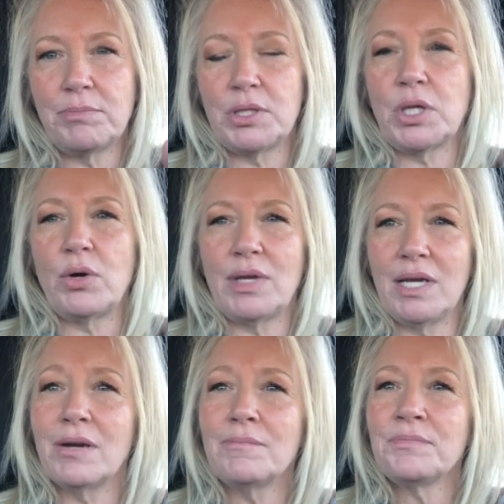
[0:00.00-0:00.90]
below
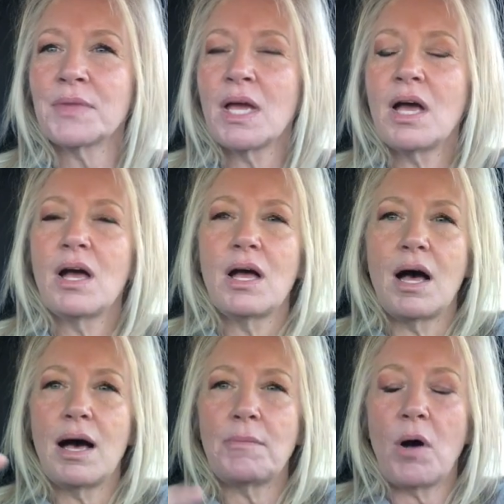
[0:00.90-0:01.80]
here.
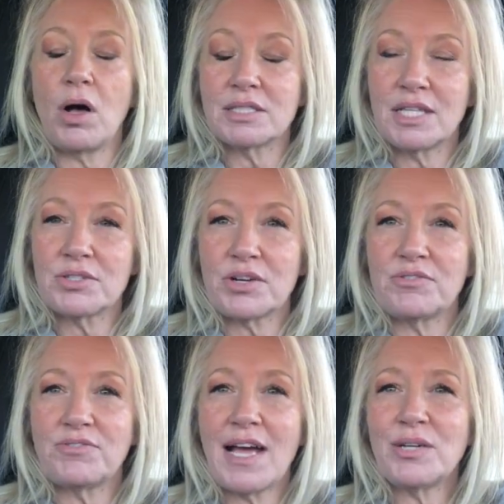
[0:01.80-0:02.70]
Um, all sales are
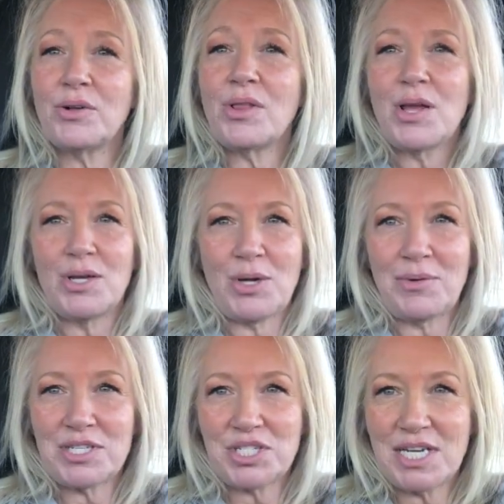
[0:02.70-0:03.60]
final,
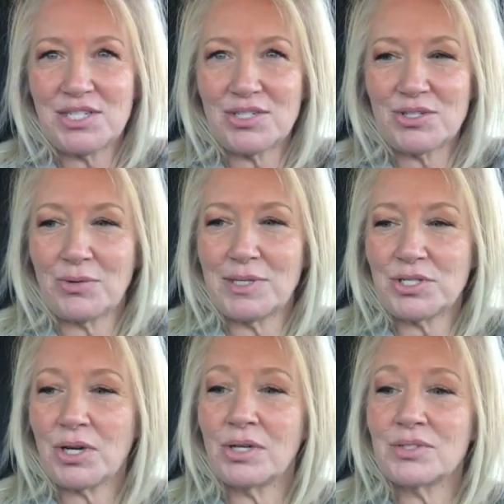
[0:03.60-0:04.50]
no exchanges, no
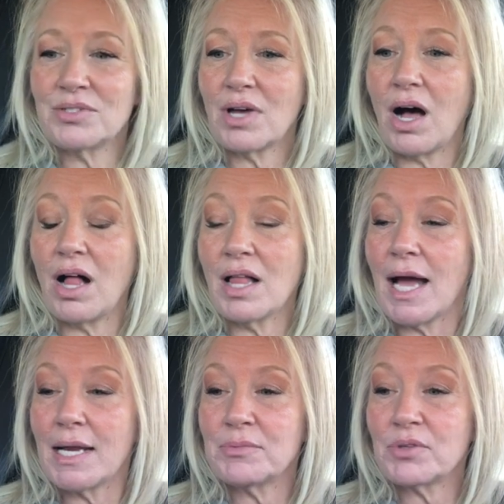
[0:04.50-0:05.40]
returns. All
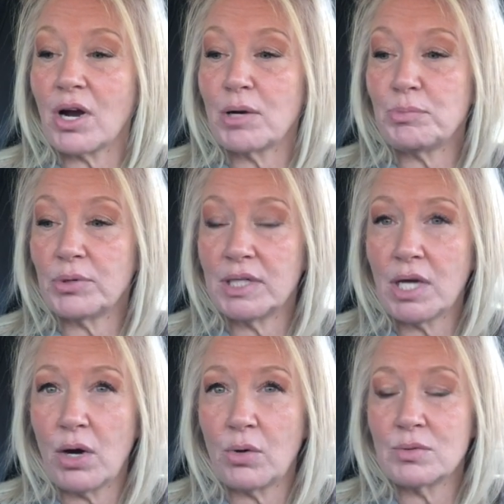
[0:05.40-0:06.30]
items are
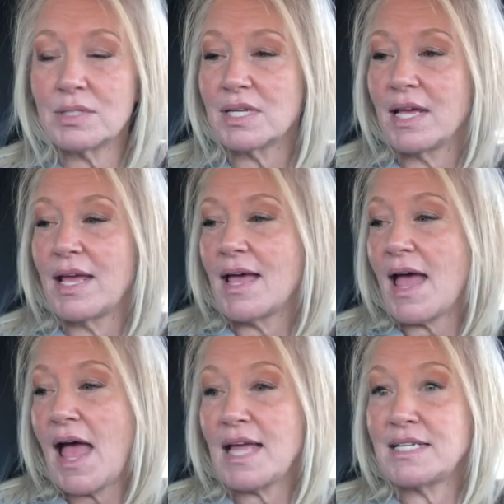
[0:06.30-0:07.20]
pre-owned
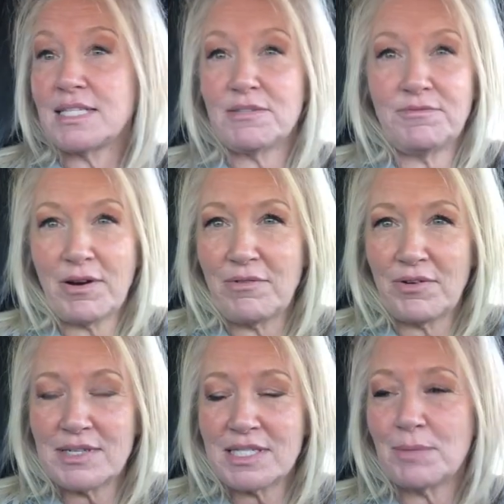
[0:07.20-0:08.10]
and it's a very,
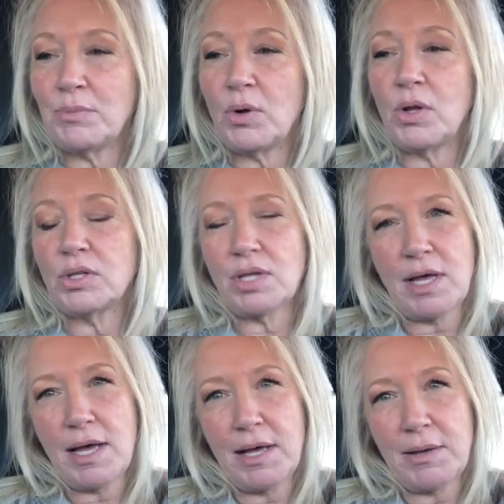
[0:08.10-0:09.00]
very simple.
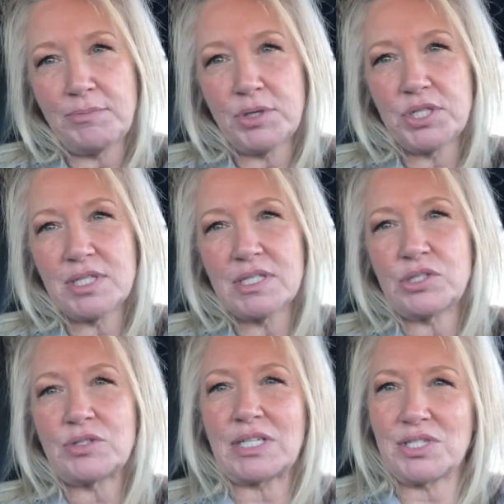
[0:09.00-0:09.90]
Uh, purchase
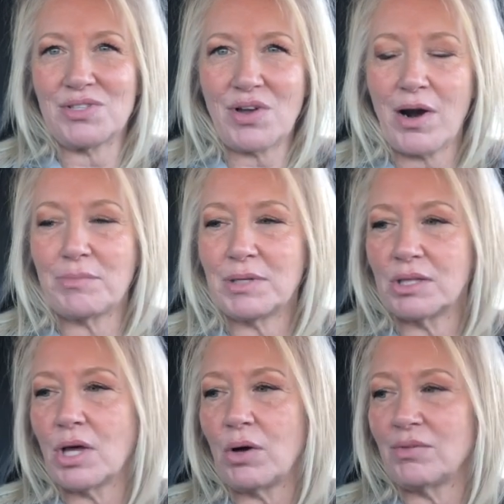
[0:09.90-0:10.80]
instructions are
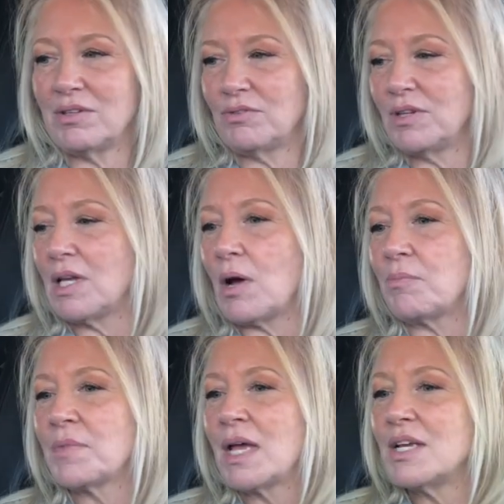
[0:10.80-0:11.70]
below this video.
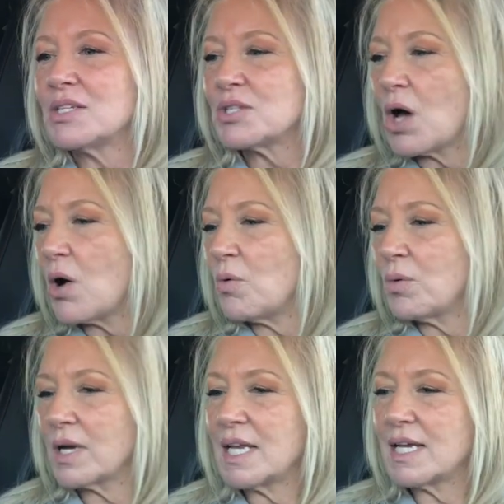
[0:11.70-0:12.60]
So
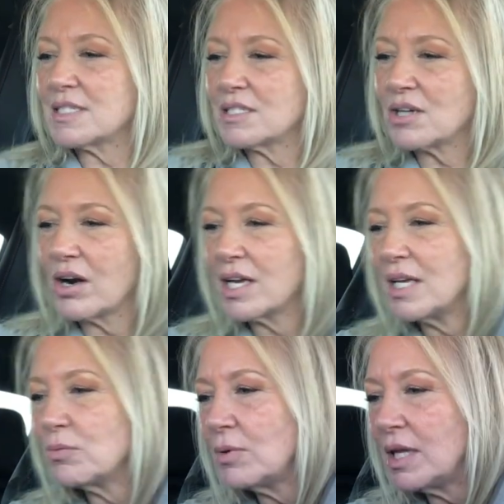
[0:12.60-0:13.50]
we're gonna get
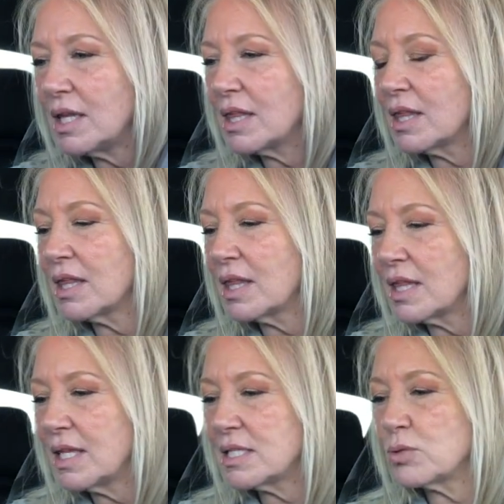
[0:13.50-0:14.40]
started with
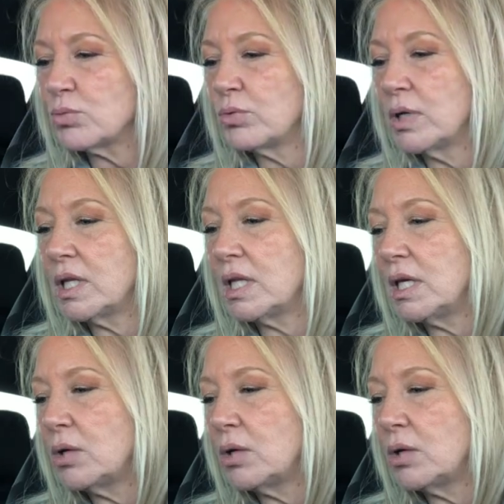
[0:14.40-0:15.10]
this really